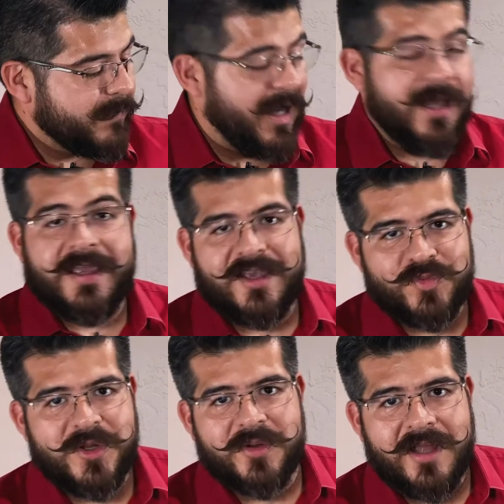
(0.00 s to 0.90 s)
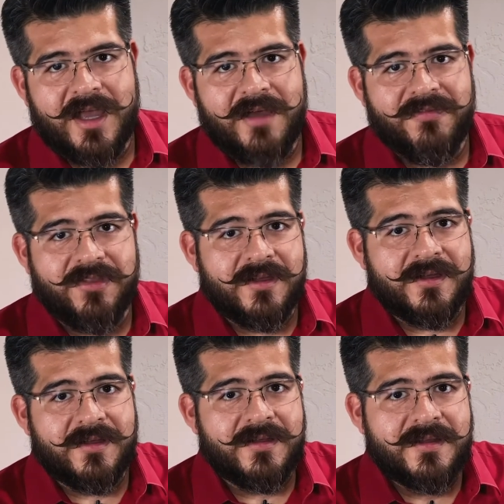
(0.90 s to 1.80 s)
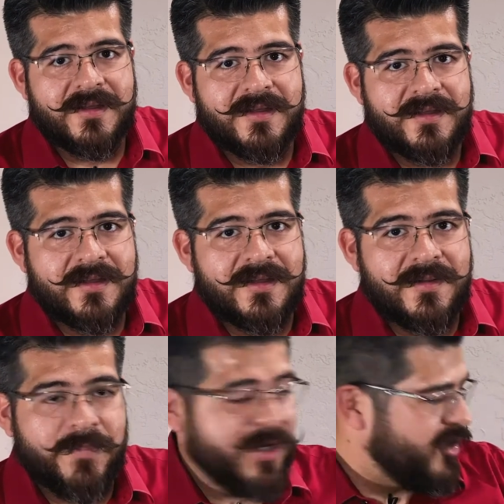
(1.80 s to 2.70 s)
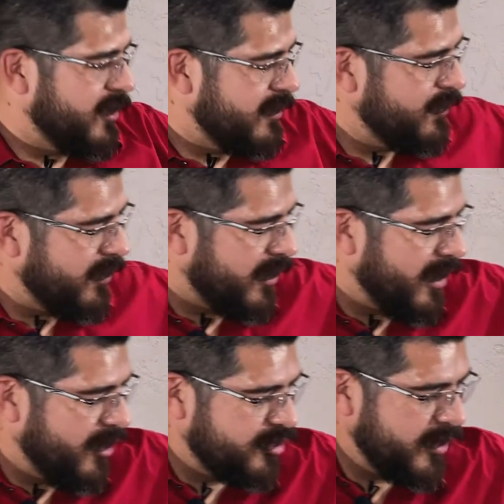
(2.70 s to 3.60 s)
I guess we don't have the picture with the colors.